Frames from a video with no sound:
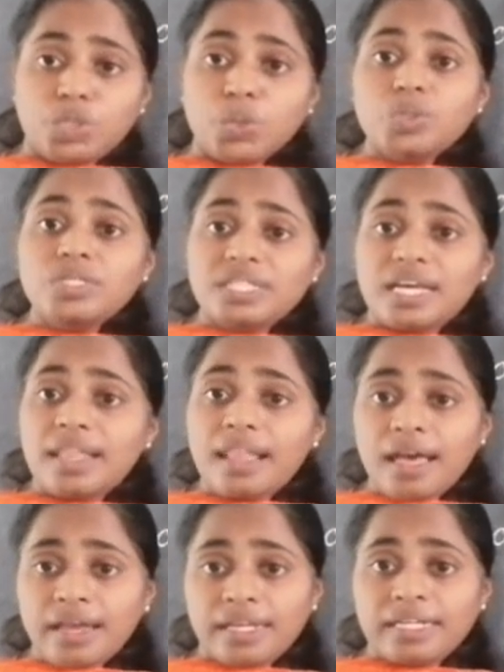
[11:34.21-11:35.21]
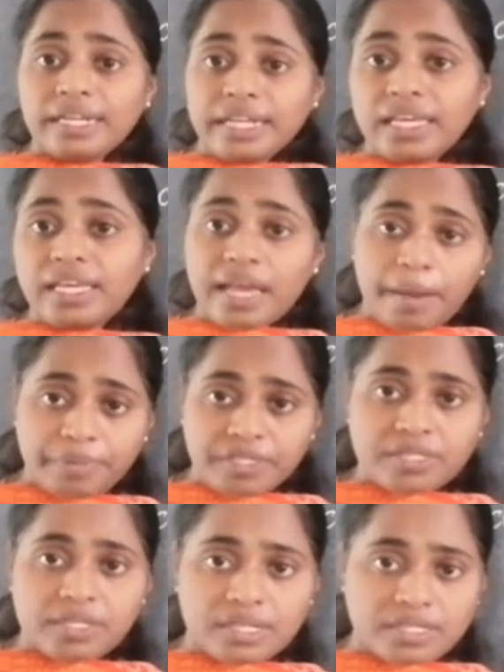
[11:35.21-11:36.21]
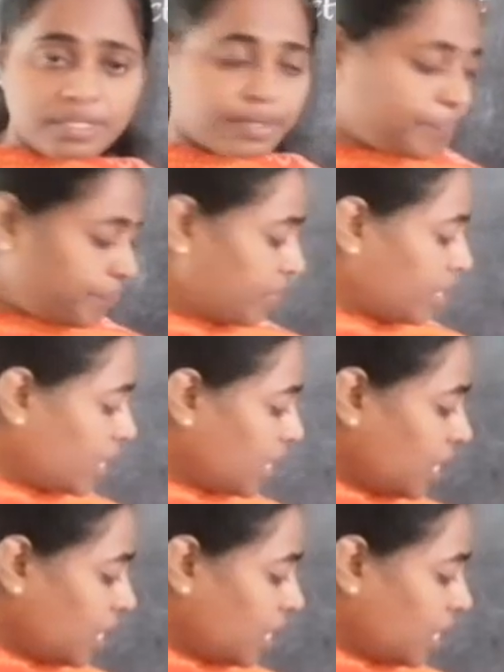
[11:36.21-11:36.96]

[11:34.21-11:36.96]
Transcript: Don't tell lie. D capital letter.